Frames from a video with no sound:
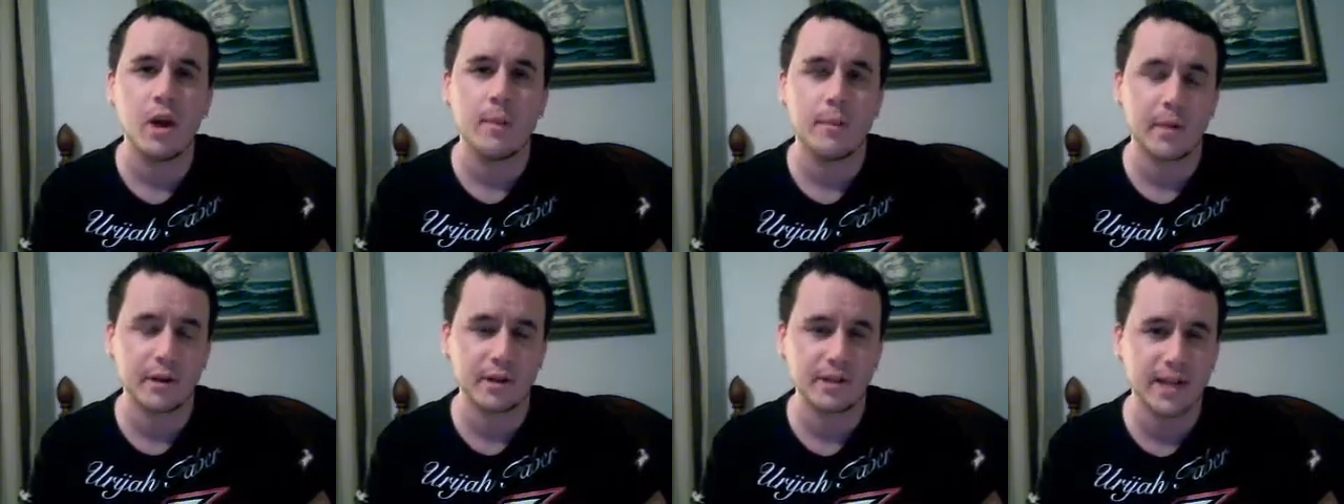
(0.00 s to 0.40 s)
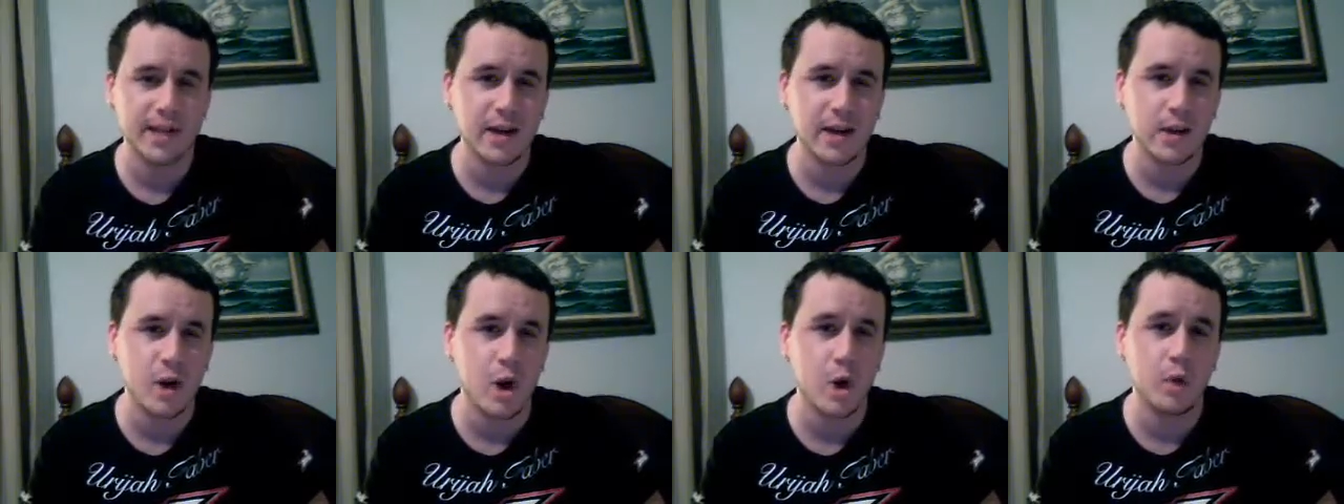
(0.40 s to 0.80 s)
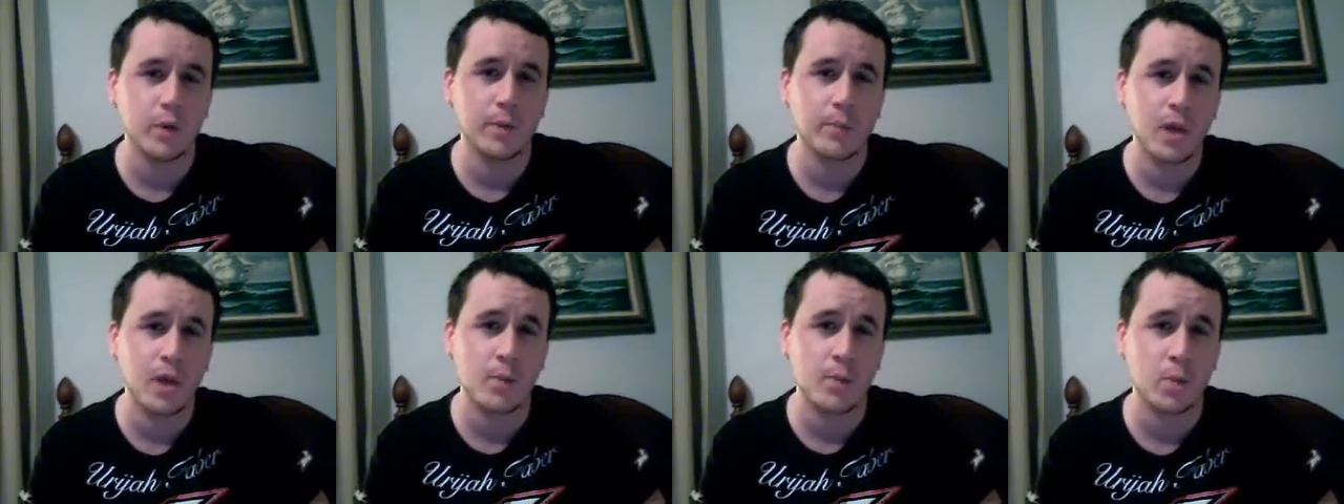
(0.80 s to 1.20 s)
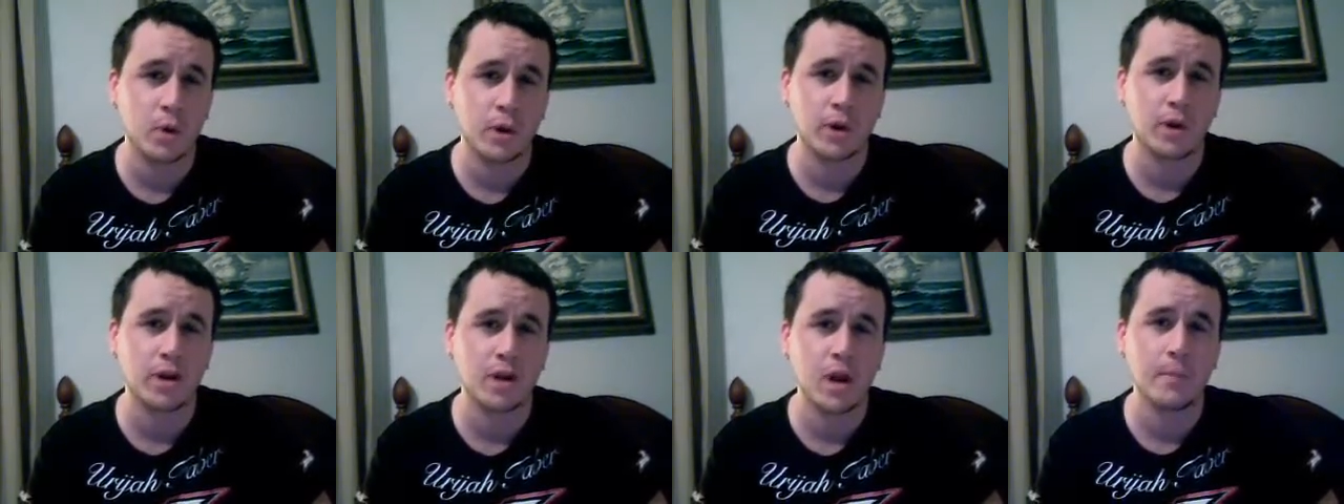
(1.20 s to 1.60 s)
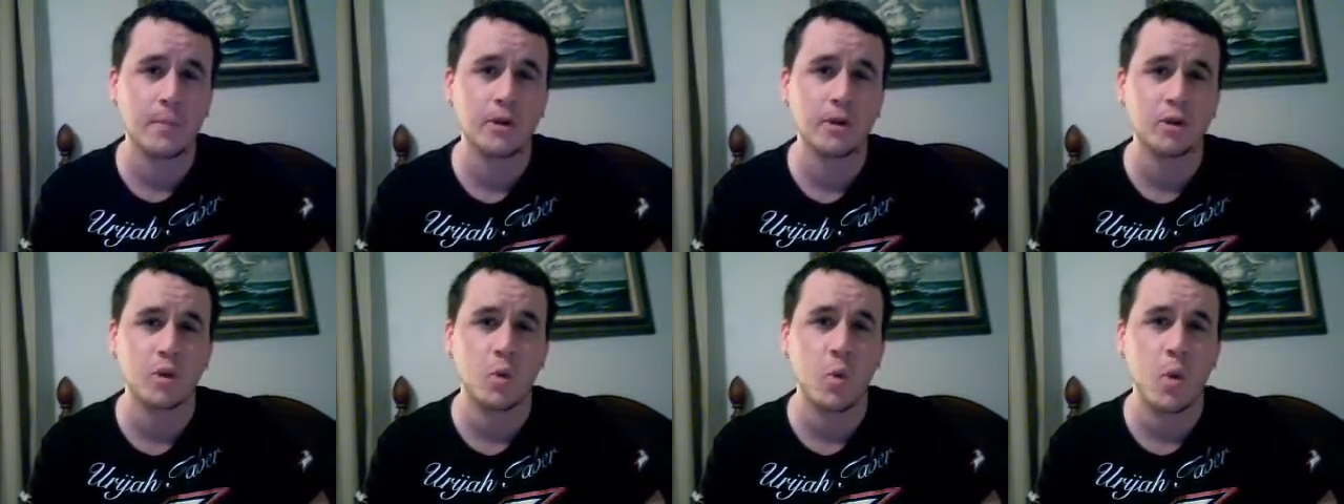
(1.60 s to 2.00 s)
Because they know that people are going to come
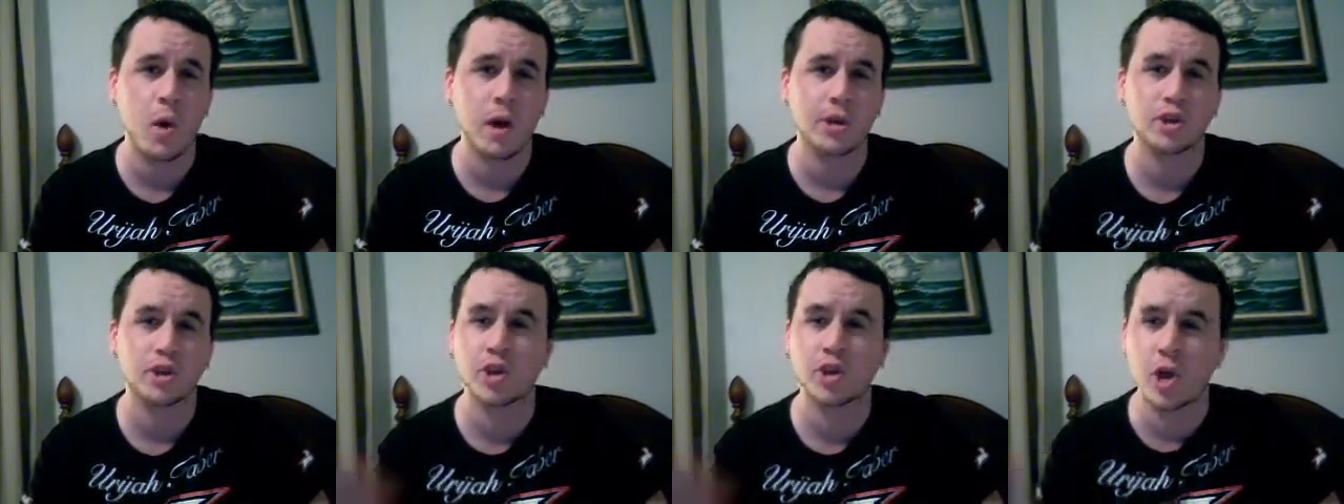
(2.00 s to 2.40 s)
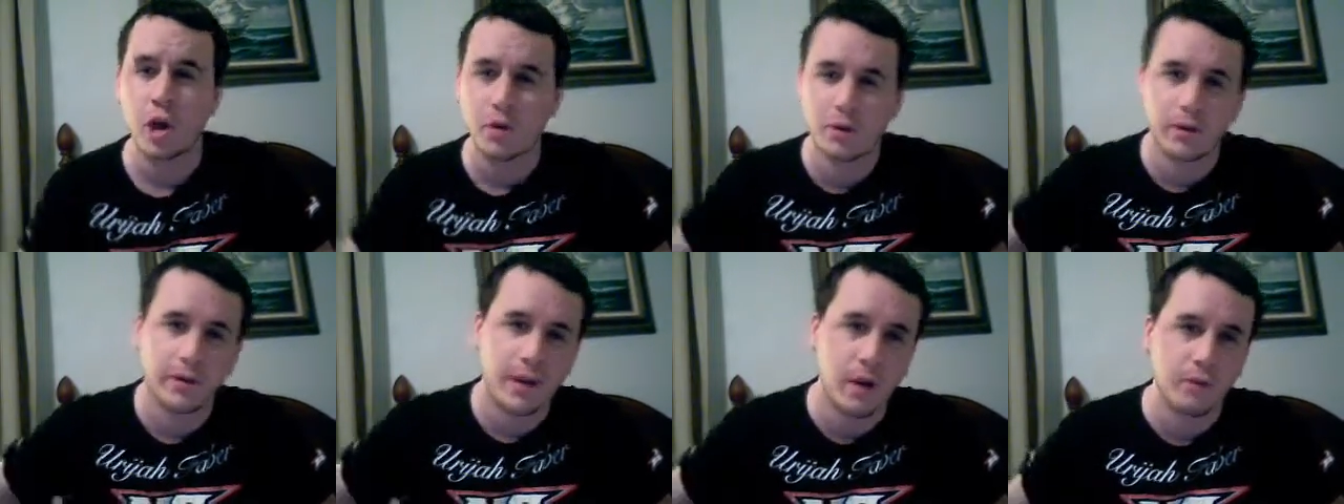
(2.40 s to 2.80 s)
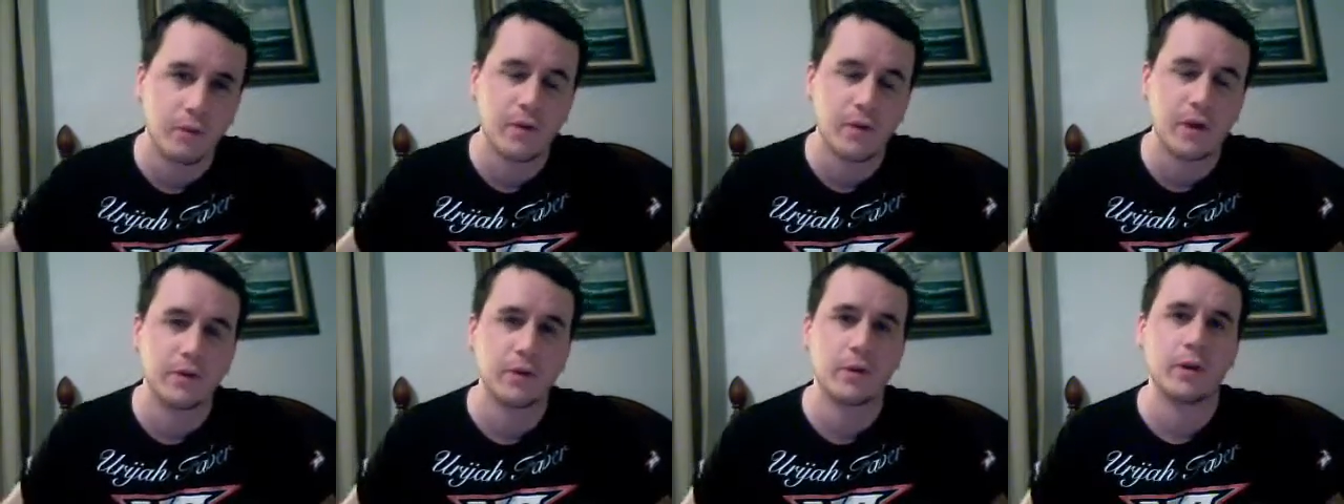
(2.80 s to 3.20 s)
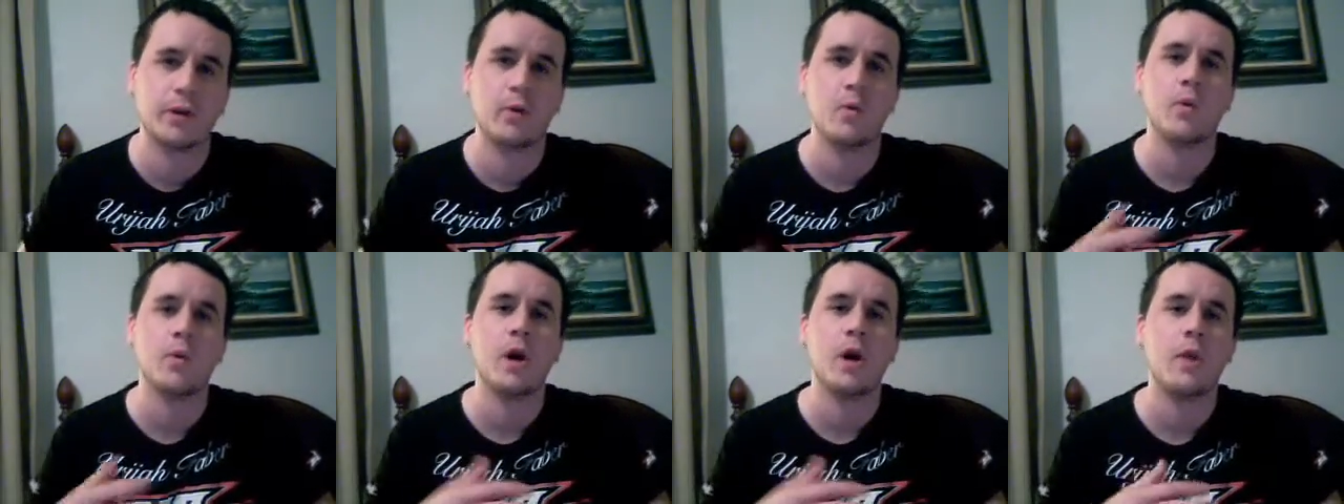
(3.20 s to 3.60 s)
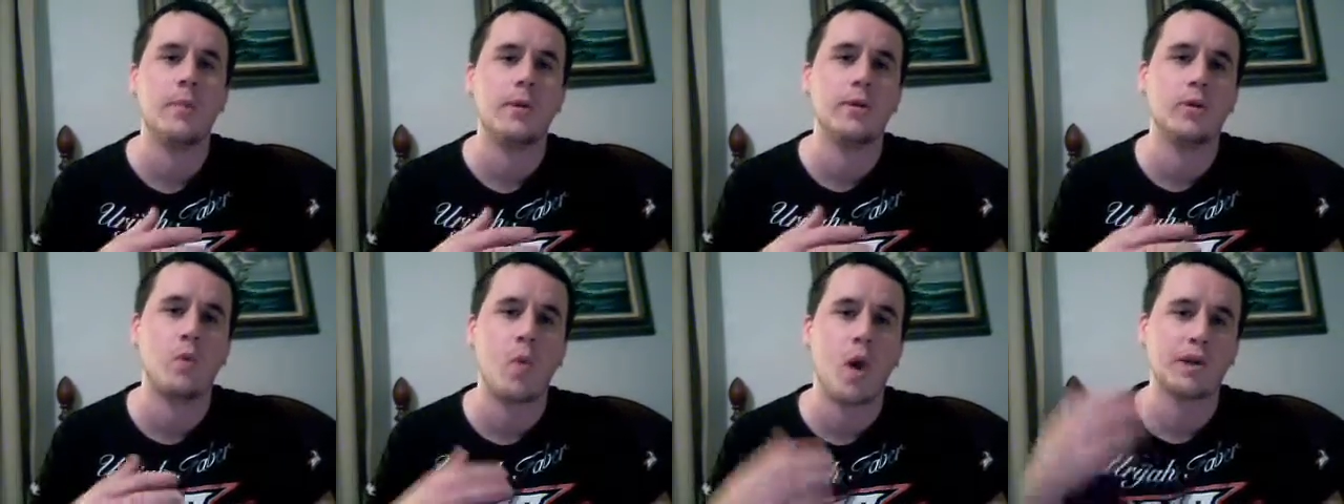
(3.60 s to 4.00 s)
in to watch Chuck Liddell fight. They're going to come
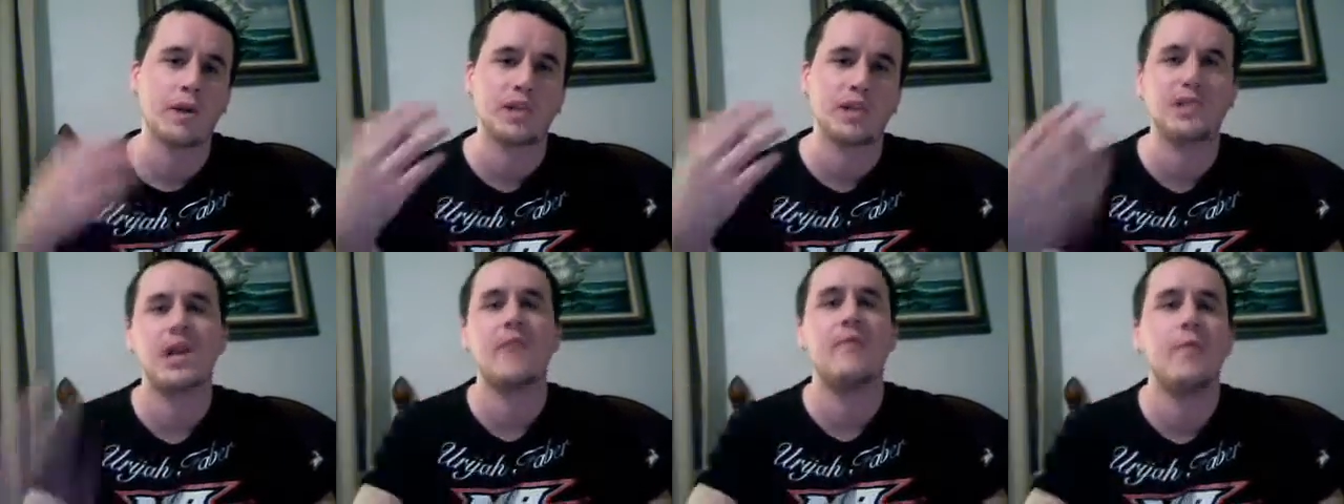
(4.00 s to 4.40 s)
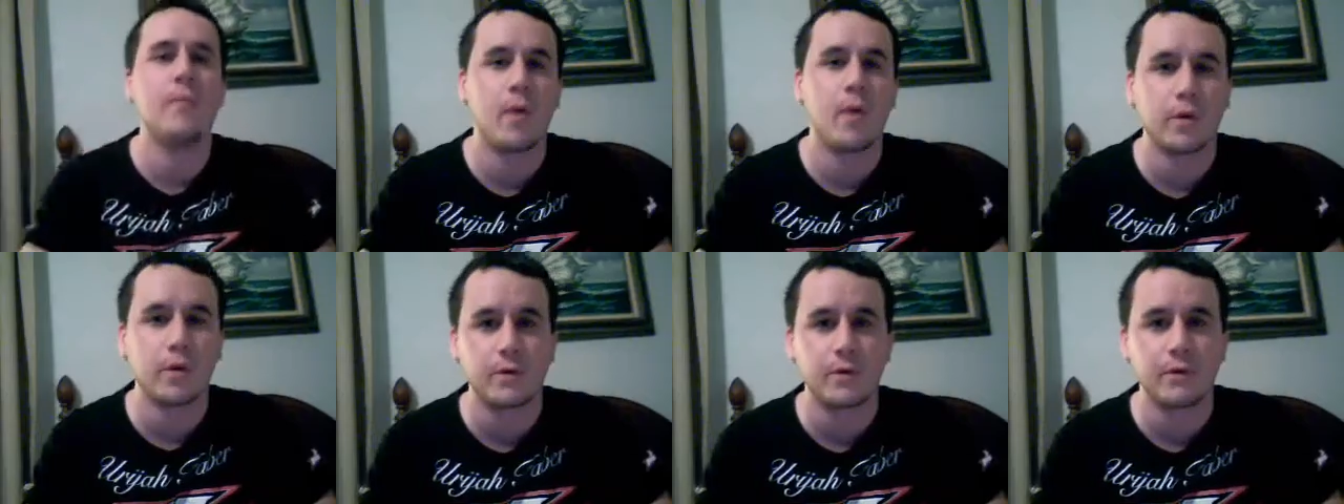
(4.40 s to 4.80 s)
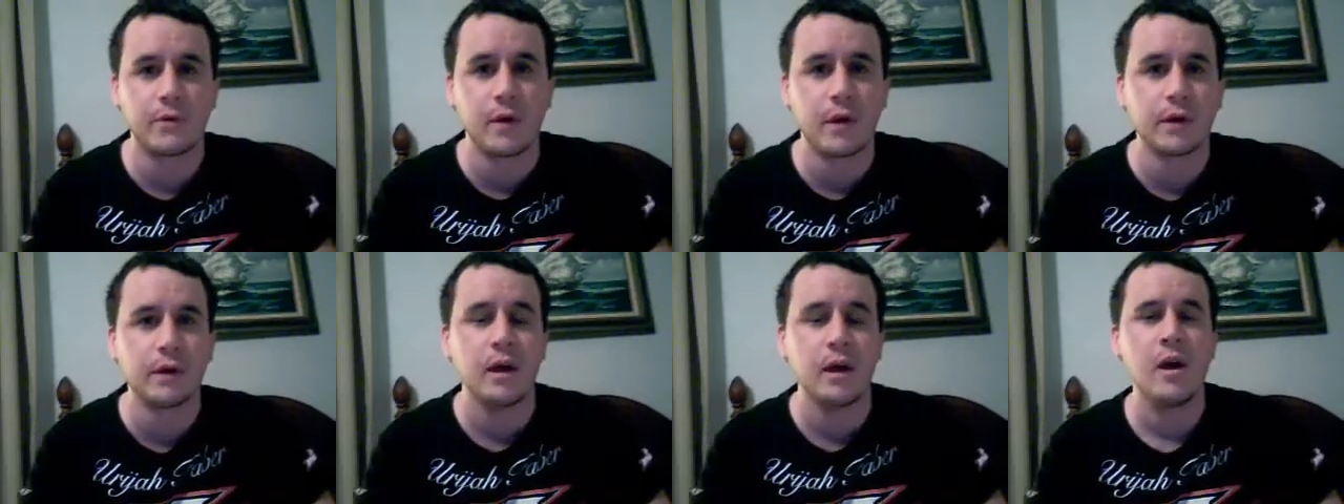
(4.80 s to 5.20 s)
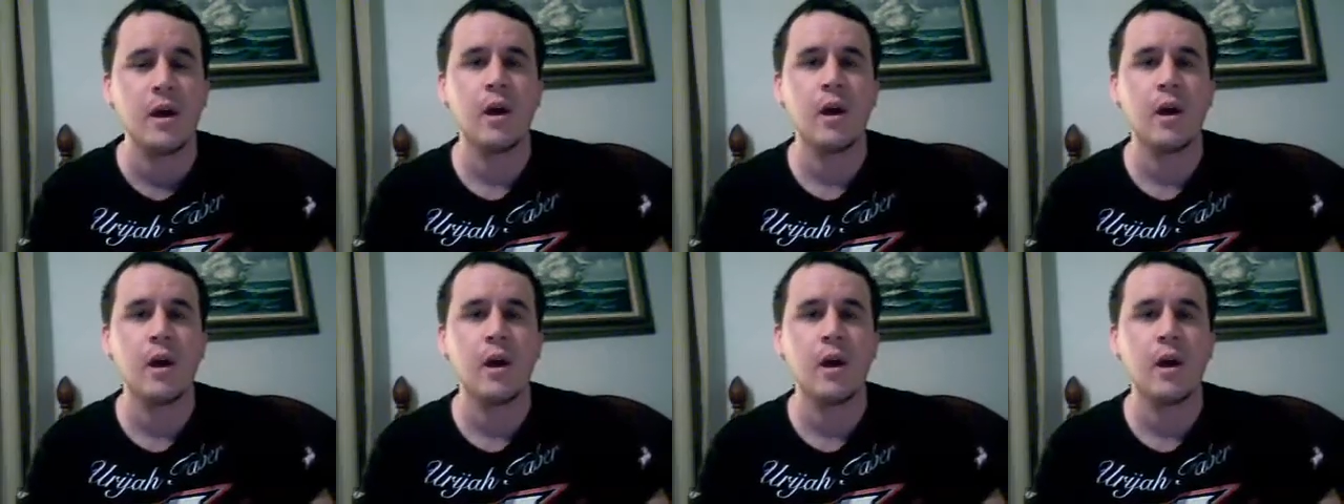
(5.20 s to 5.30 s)
in to watch Stephan Bonner fight.